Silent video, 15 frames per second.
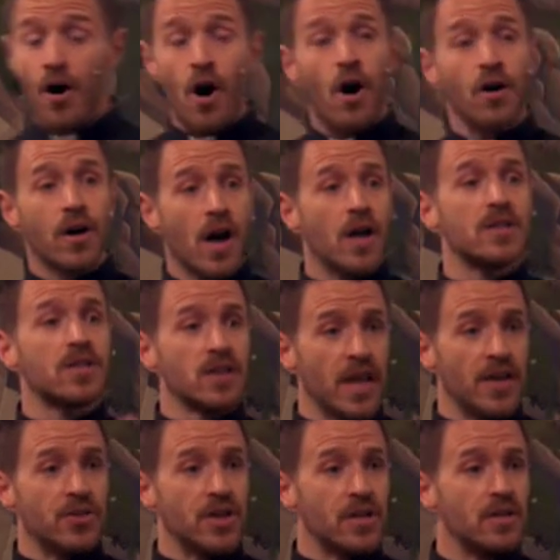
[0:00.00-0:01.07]
all
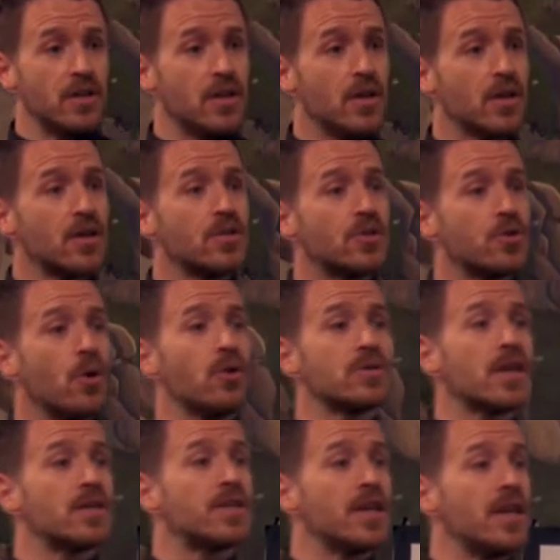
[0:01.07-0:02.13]
consolation
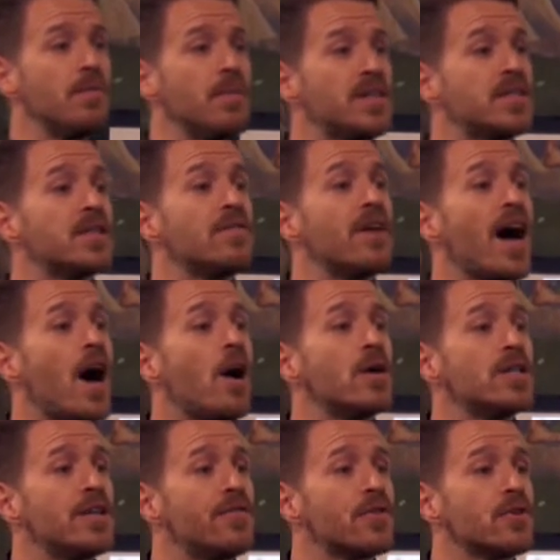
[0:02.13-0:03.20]
consoles us in the midst of our
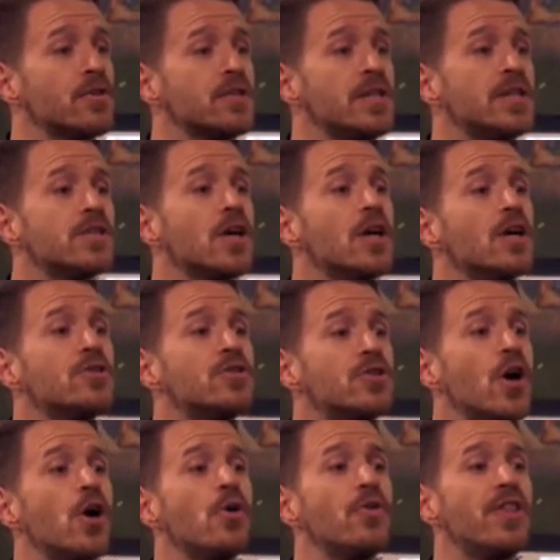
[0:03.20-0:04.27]
difficulties
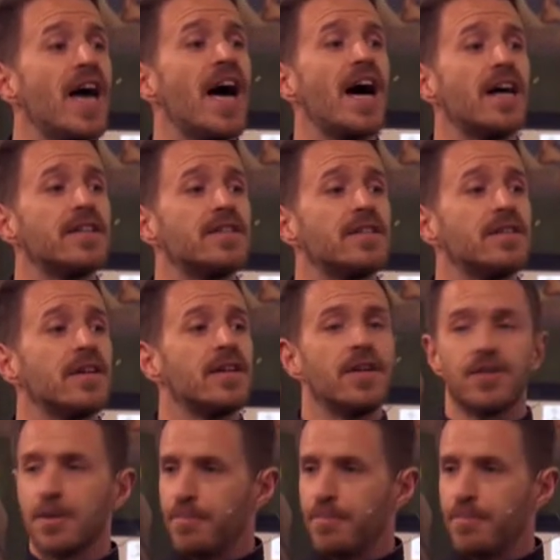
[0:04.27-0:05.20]
so that there's a